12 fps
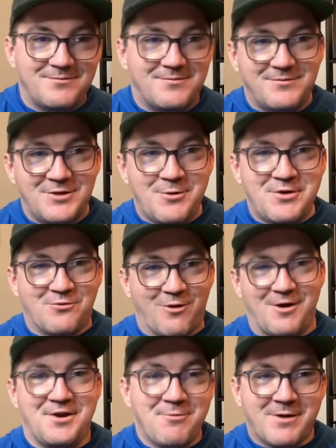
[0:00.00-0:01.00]
no, you
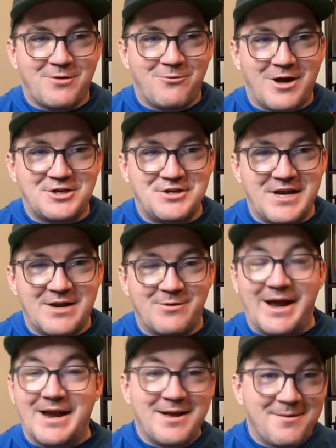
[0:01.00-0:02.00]
weren't. You were going to watch it
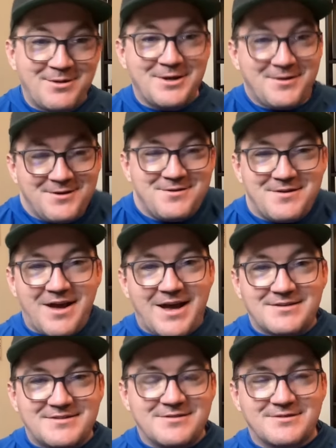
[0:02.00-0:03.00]
anyway. But I'd
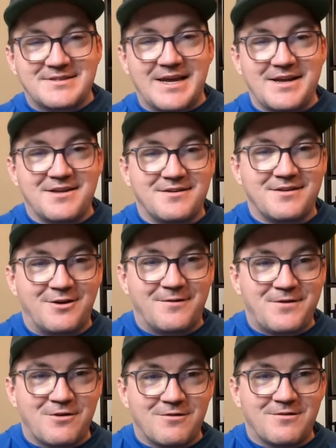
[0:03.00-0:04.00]
still say, if
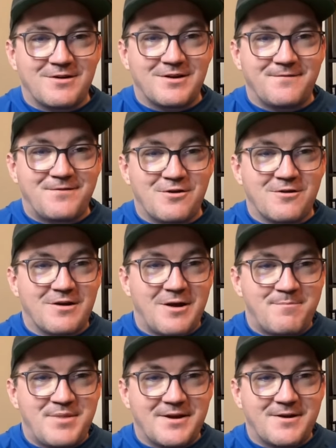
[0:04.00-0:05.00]
you're a
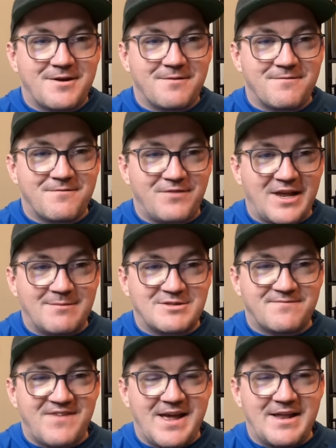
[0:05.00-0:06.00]
big Flames
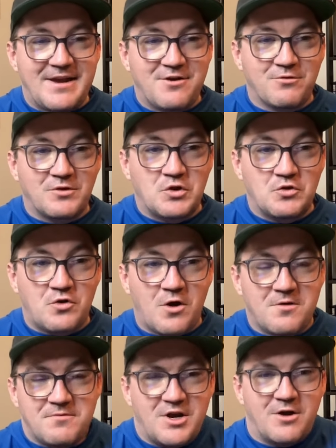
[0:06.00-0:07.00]
fan and
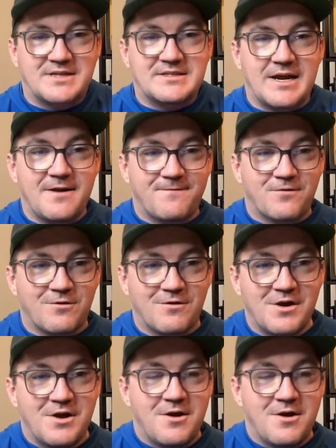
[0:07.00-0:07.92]
you're excited for